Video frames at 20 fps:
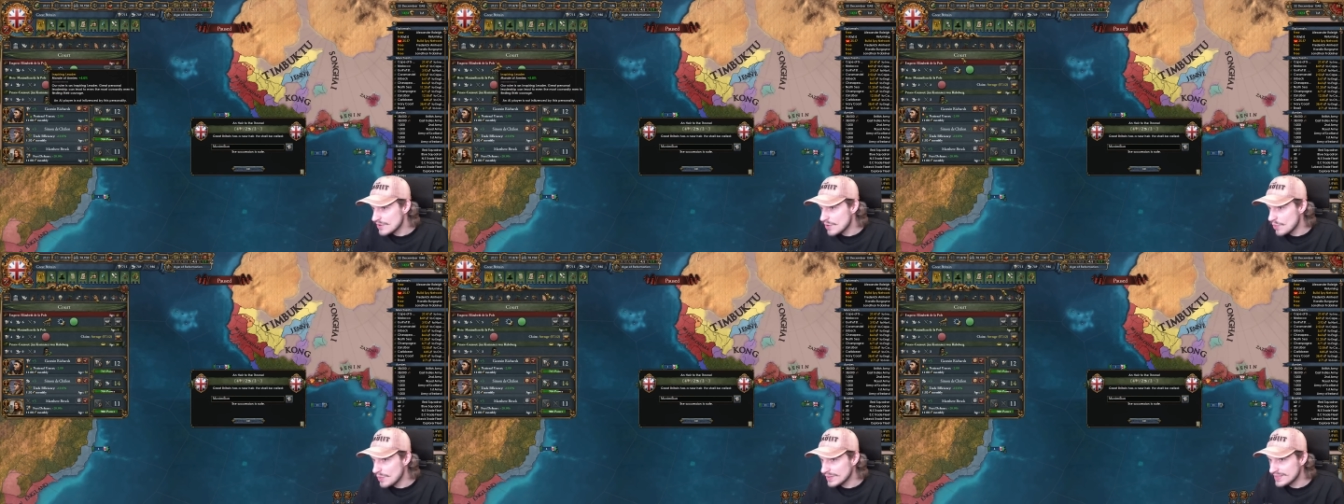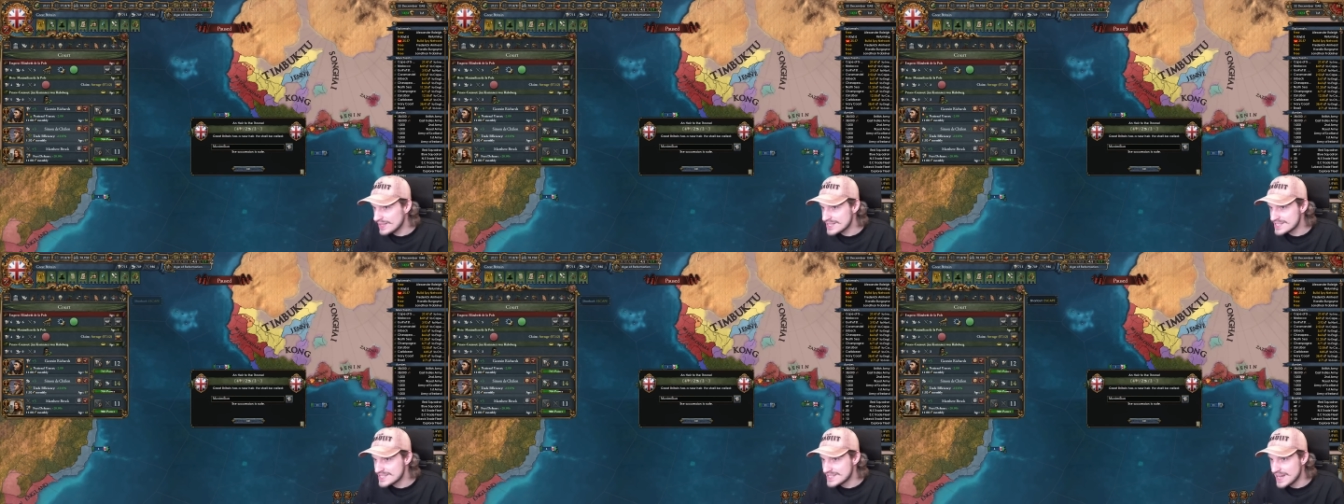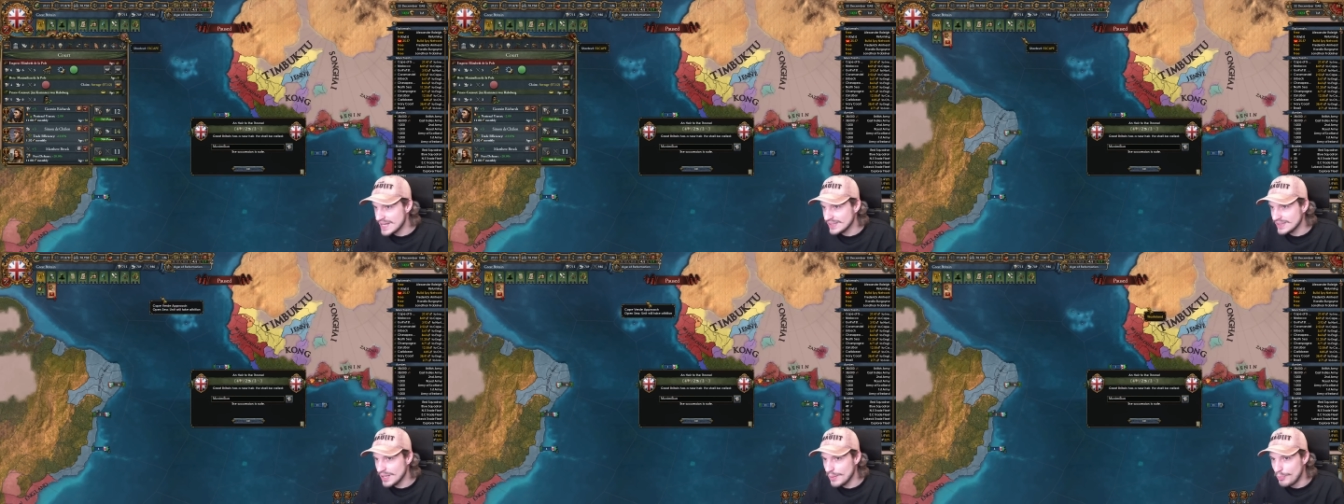know what this
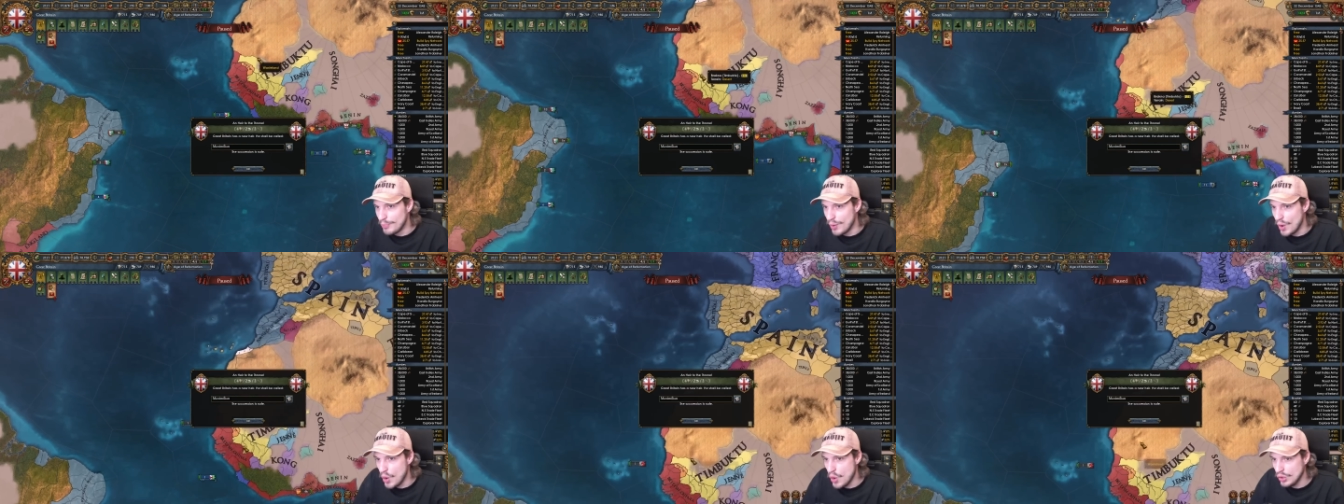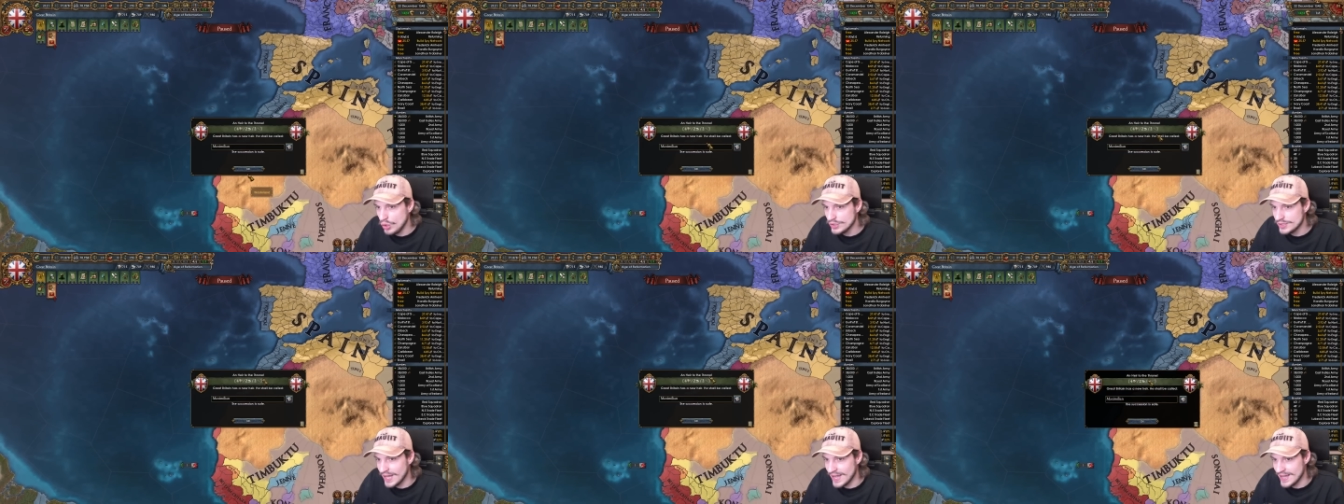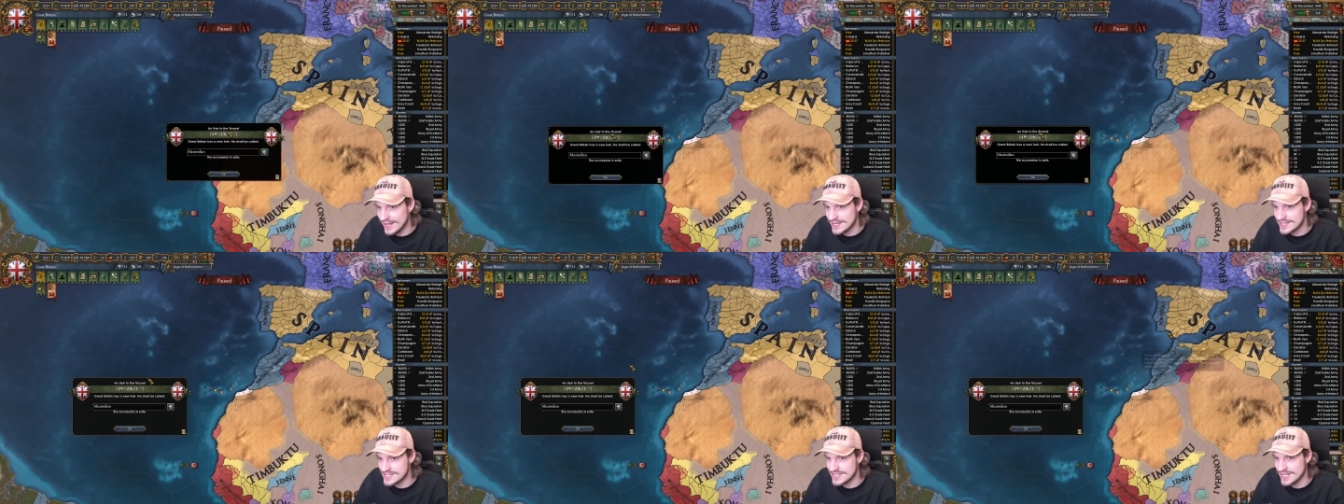De La Pole
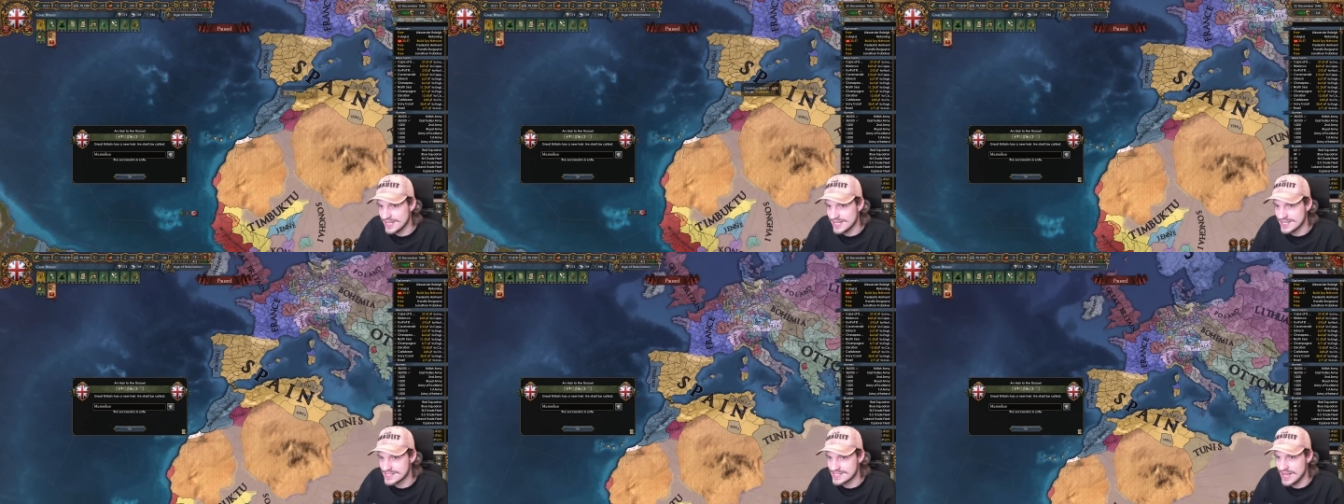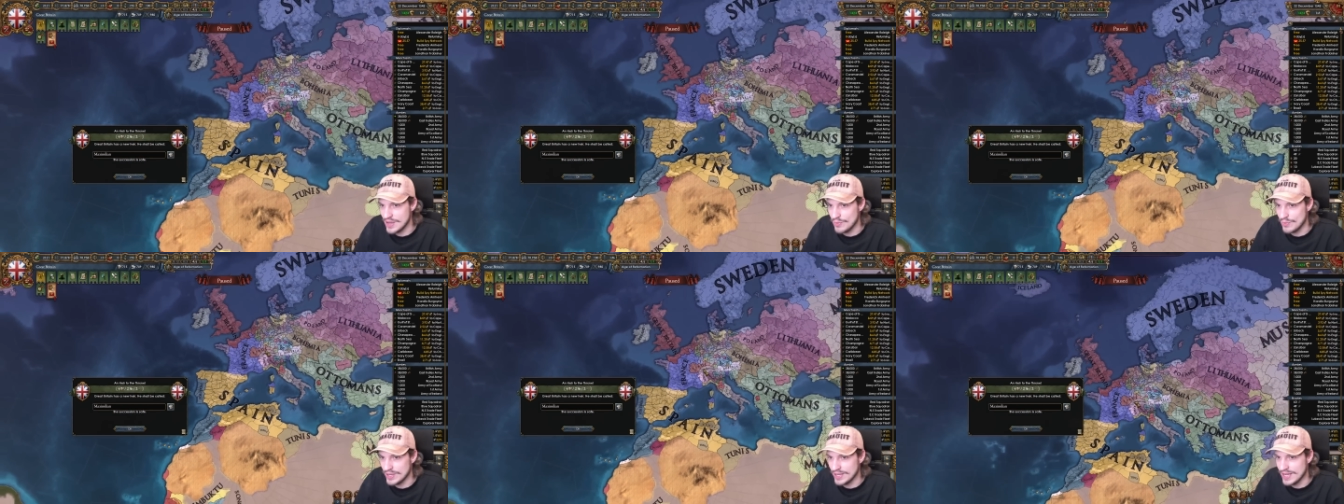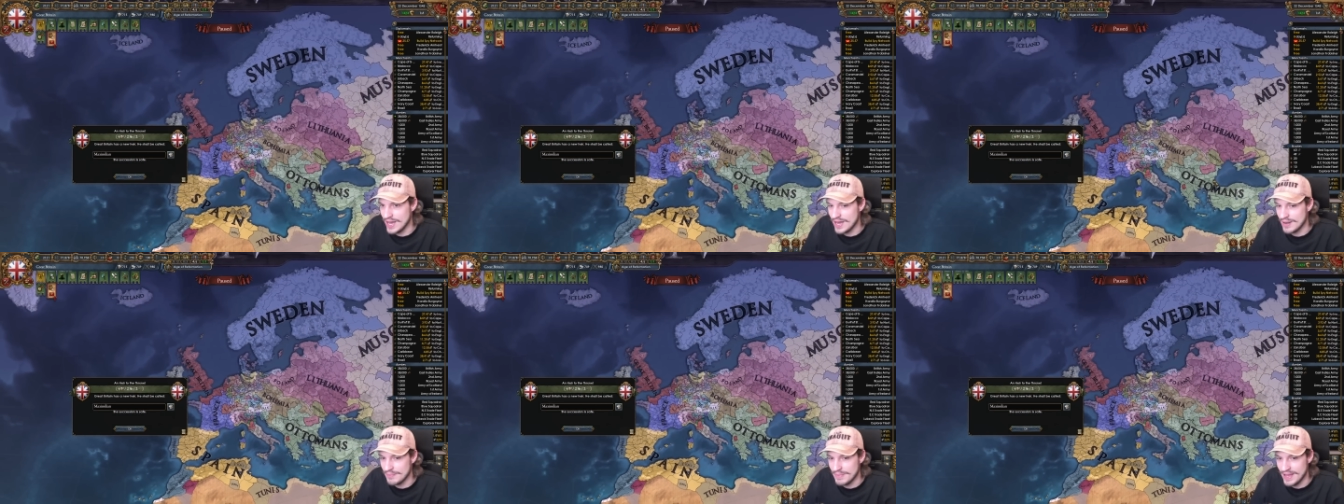dynasty is that we
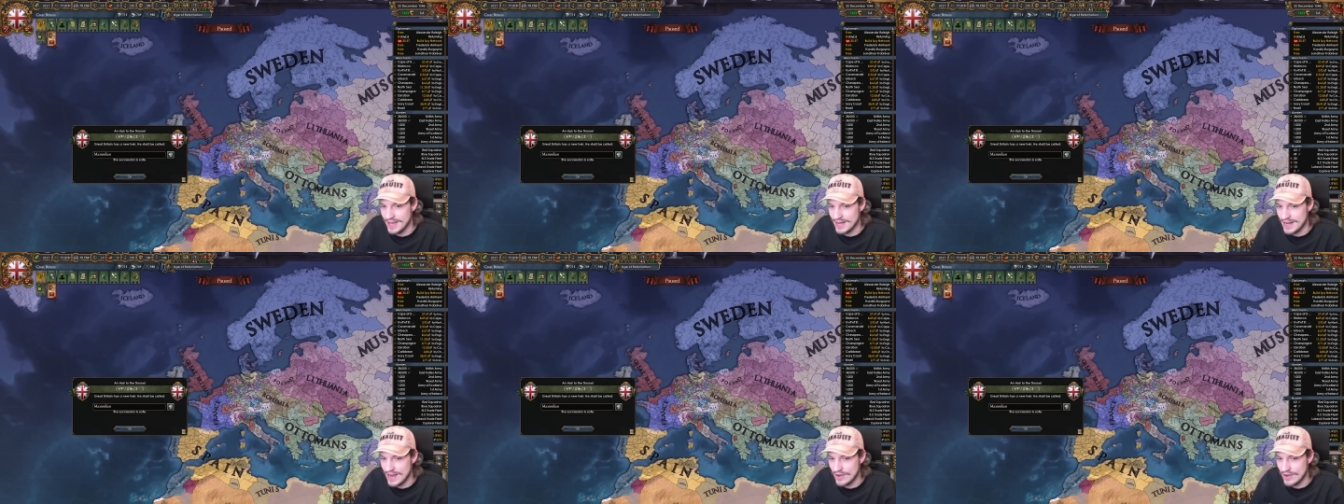got, man.